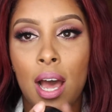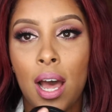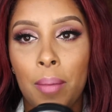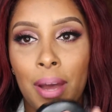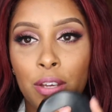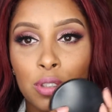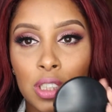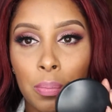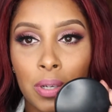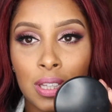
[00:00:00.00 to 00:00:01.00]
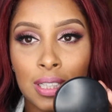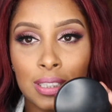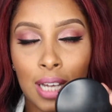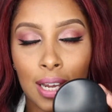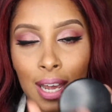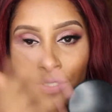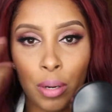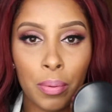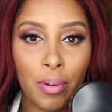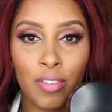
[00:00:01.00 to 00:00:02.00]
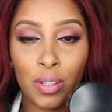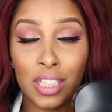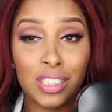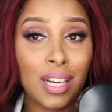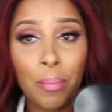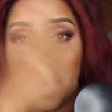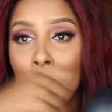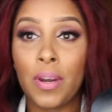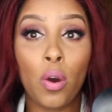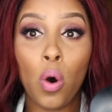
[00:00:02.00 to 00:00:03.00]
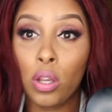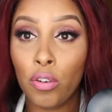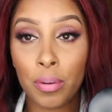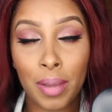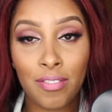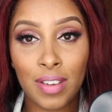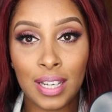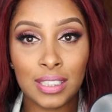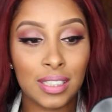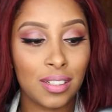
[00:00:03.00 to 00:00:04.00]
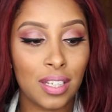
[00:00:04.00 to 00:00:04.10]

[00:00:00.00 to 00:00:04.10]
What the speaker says: I usually put this on after I put my foundation. I might put it all over my face.